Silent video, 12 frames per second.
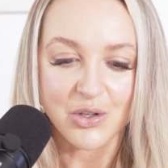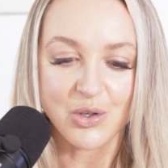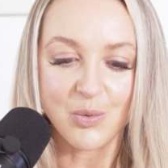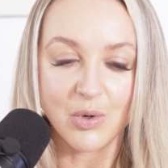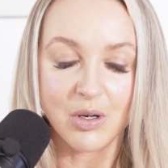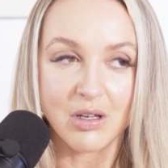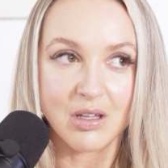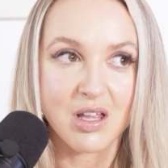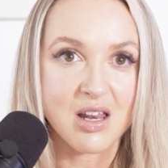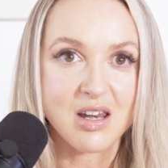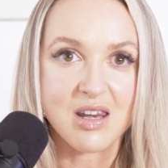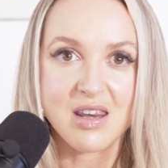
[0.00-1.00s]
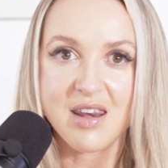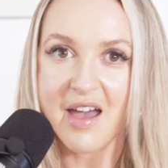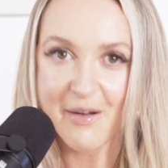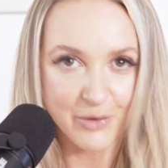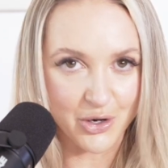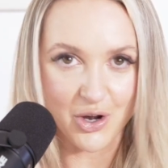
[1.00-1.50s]
You will
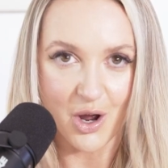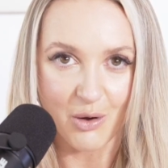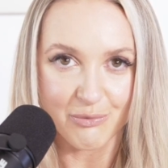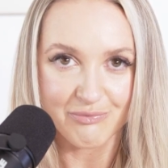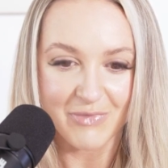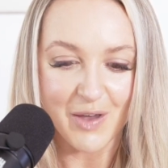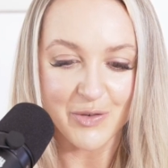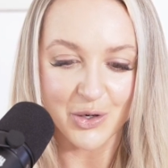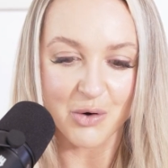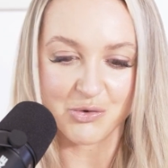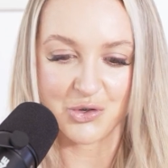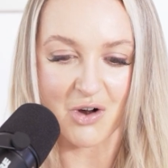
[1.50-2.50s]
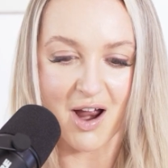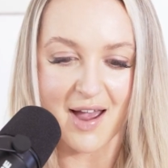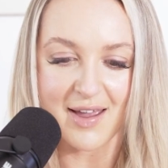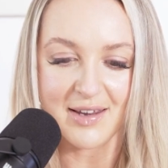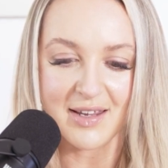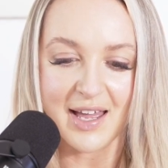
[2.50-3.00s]
never know if you don't
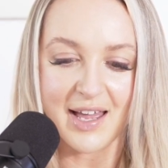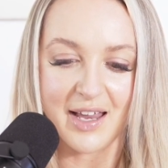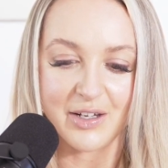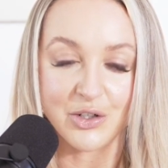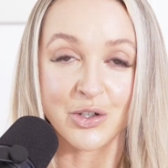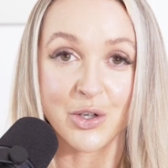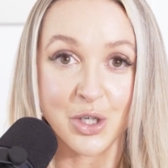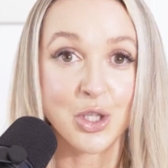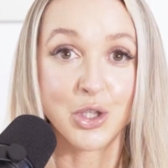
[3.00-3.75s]
try, and you're going to